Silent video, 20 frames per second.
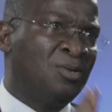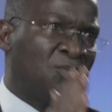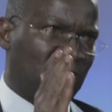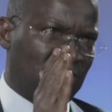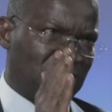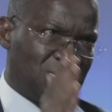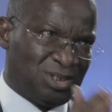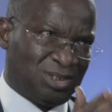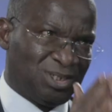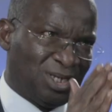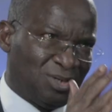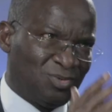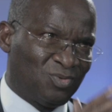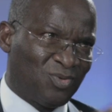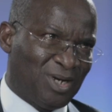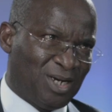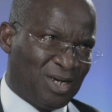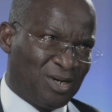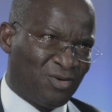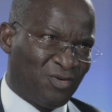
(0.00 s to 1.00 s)
We understand
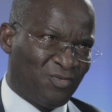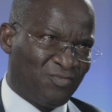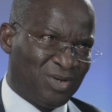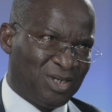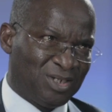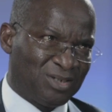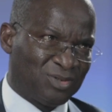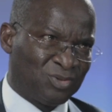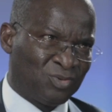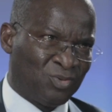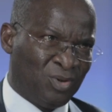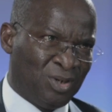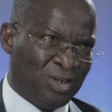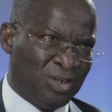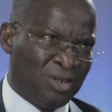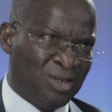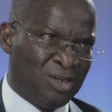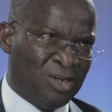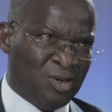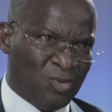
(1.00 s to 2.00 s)
where our government is
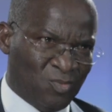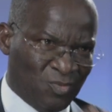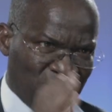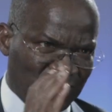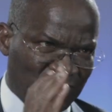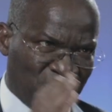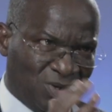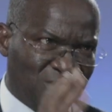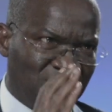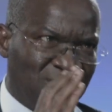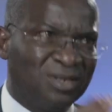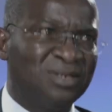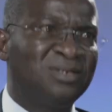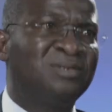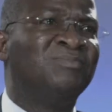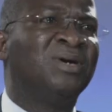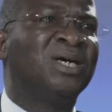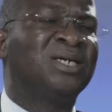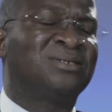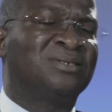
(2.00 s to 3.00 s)
going. We think this
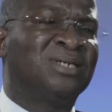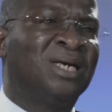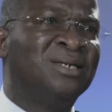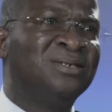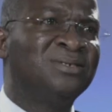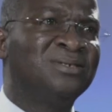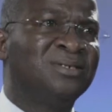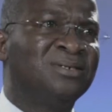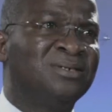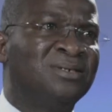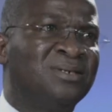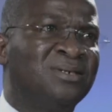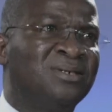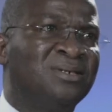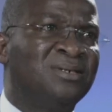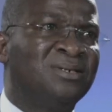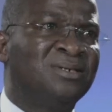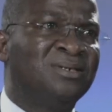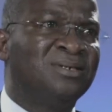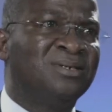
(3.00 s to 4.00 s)
makes sense.
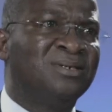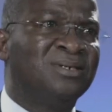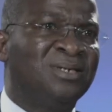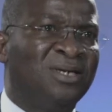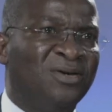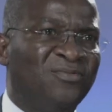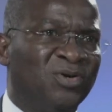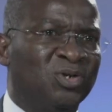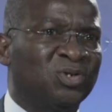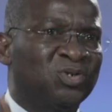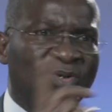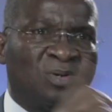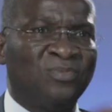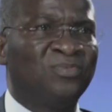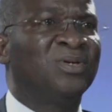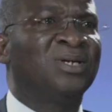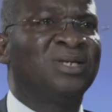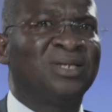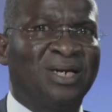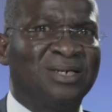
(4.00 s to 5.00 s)
Give us
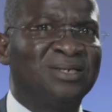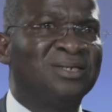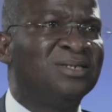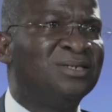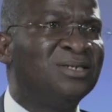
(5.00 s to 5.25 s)
something that is